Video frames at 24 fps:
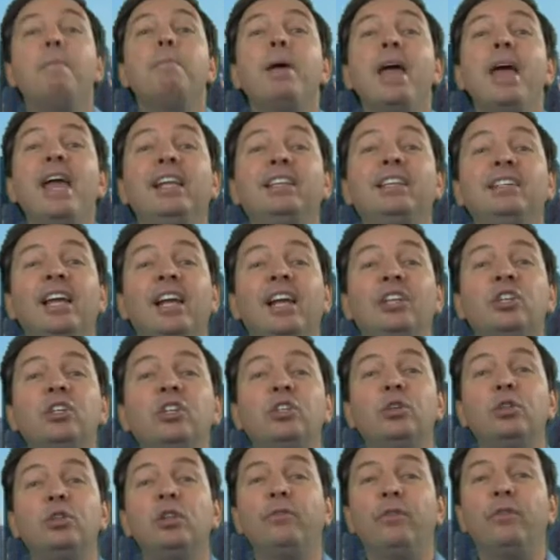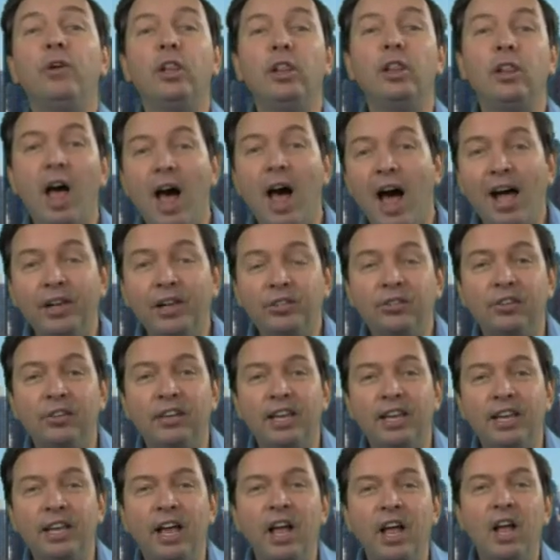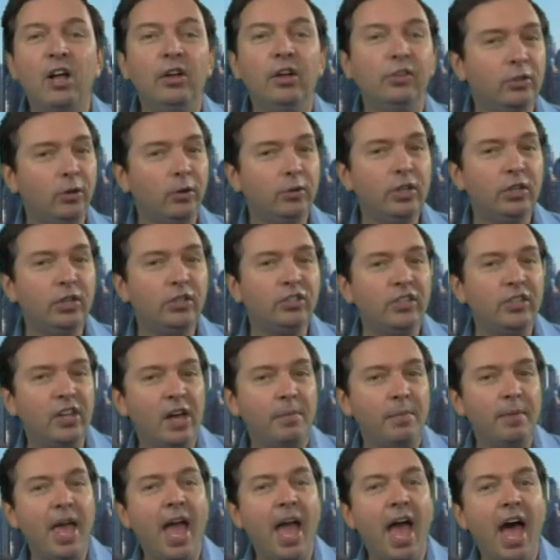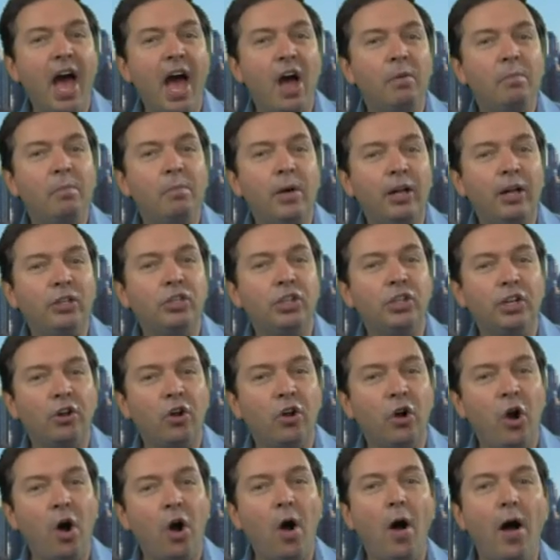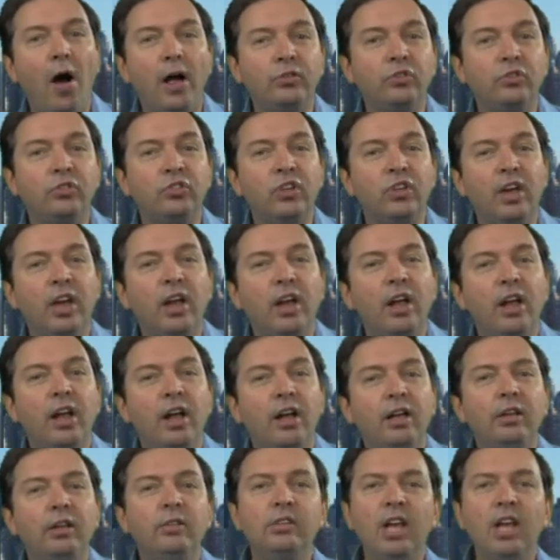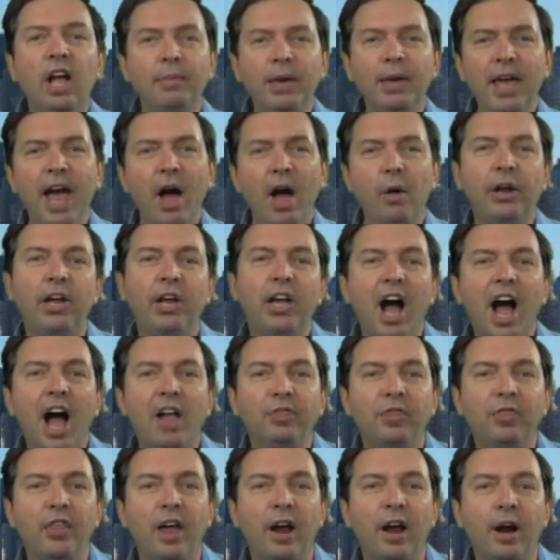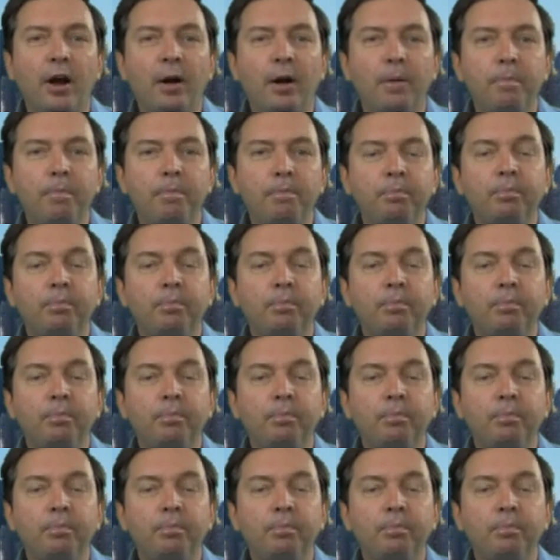Pay attention to the velocity. Don't just tell me how much it costs. Tell me how it got there.